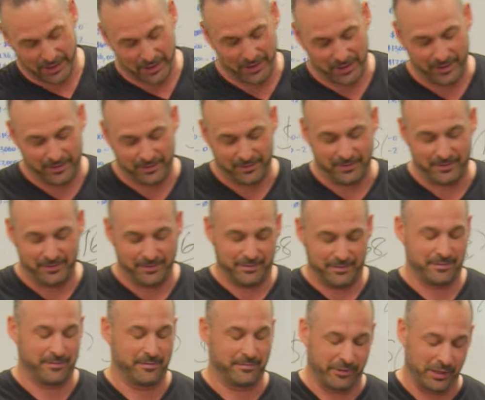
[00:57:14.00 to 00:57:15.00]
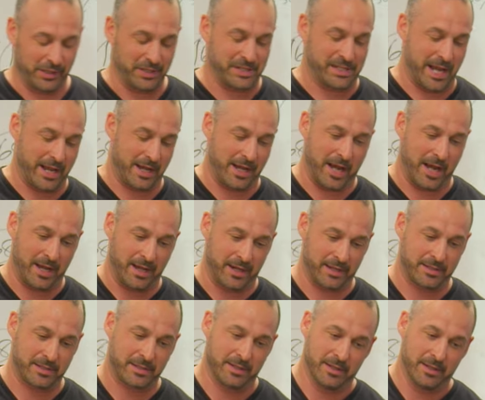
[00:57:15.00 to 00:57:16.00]
good real estate
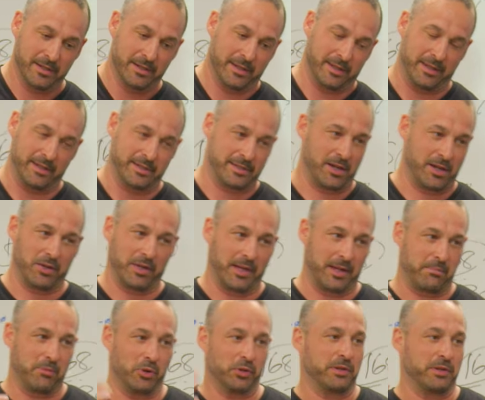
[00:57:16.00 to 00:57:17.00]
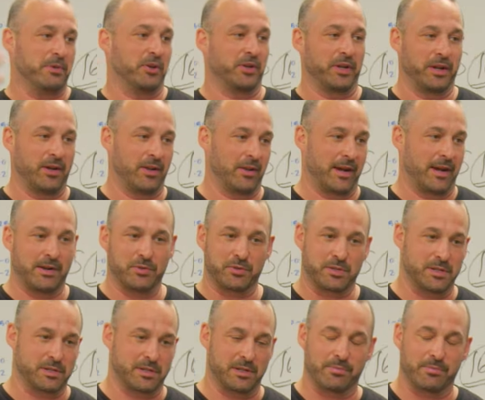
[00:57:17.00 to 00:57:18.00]
guys, and they sell like multi-million dollar
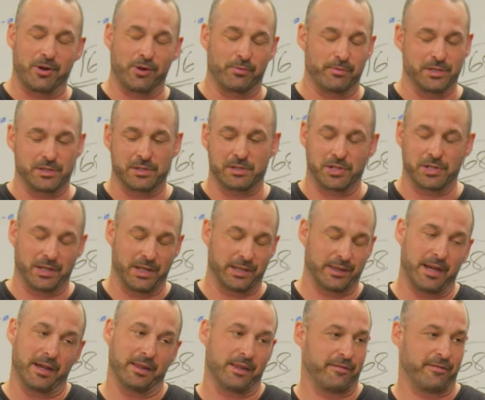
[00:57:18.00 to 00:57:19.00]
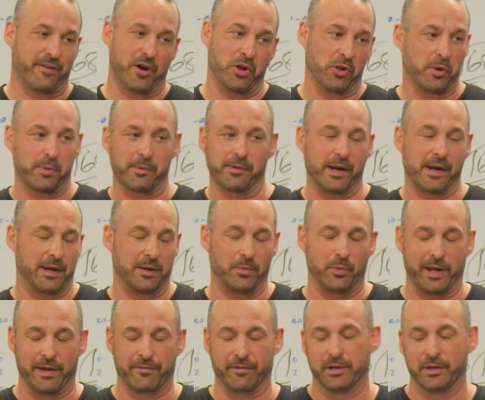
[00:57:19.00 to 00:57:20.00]
houses and apartments and shit like that, and they follow them around,
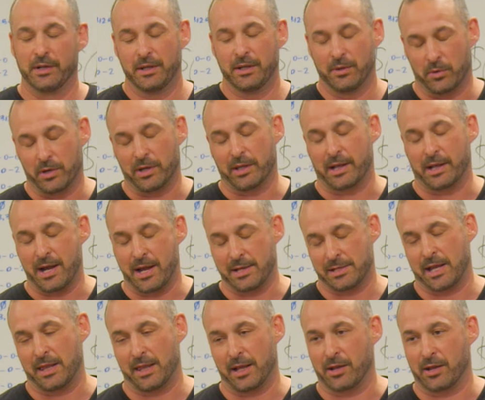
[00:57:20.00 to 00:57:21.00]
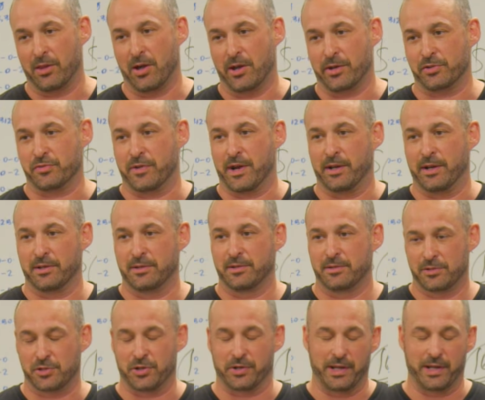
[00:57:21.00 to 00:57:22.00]
whatever. One of the guys I like a lot is Ryan
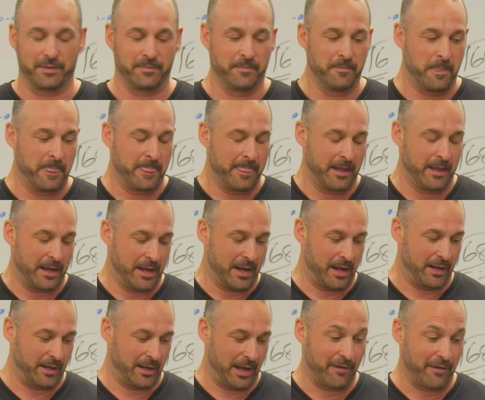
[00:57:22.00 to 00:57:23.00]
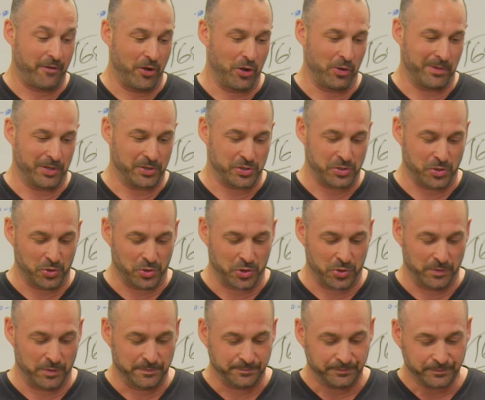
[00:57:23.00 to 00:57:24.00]
Sarhant, and I follow him on
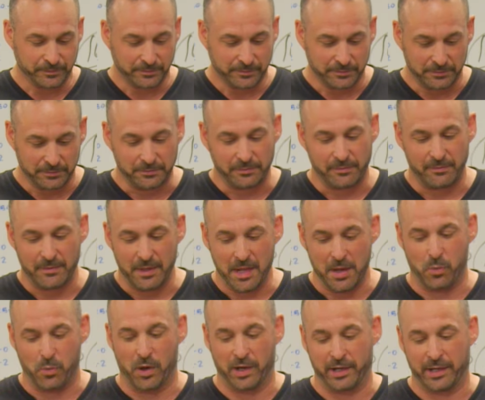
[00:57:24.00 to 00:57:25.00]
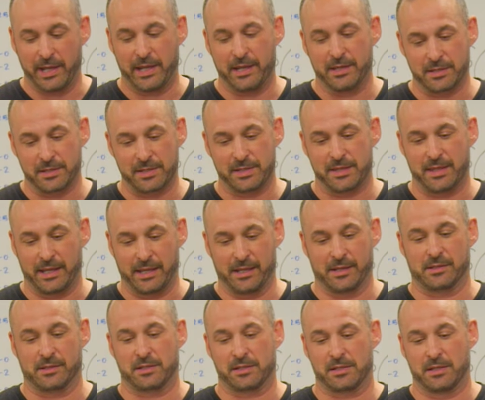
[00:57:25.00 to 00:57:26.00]
social. And one of his
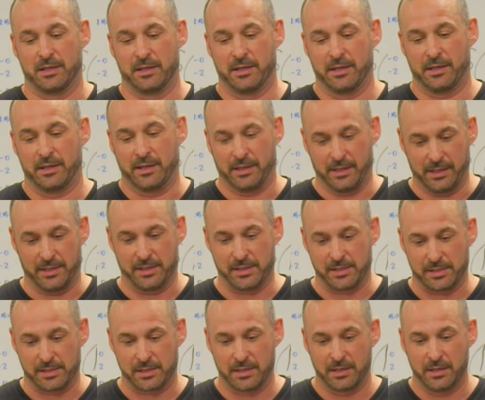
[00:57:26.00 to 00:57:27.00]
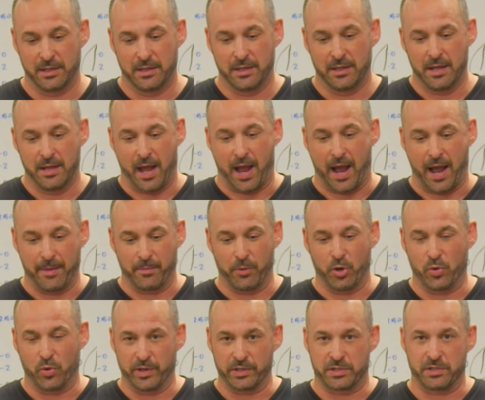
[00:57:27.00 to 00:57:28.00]
things is, I'm
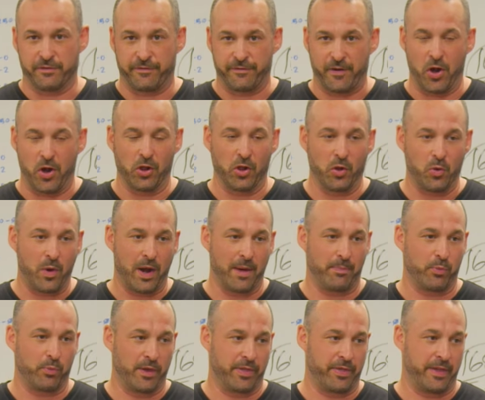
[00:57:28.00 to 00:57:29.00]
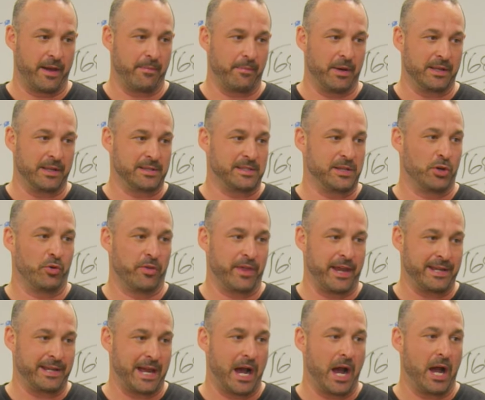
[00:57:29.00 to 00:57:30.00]
going to follow up with them until
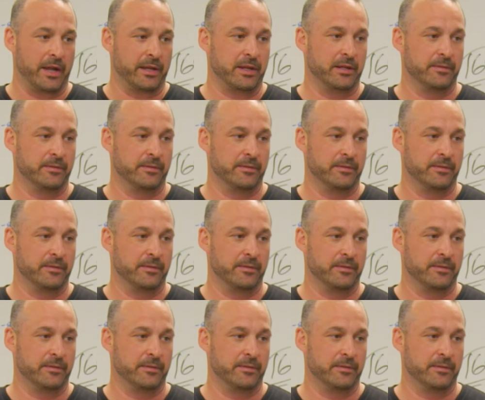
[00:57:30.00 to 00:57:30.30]
they die.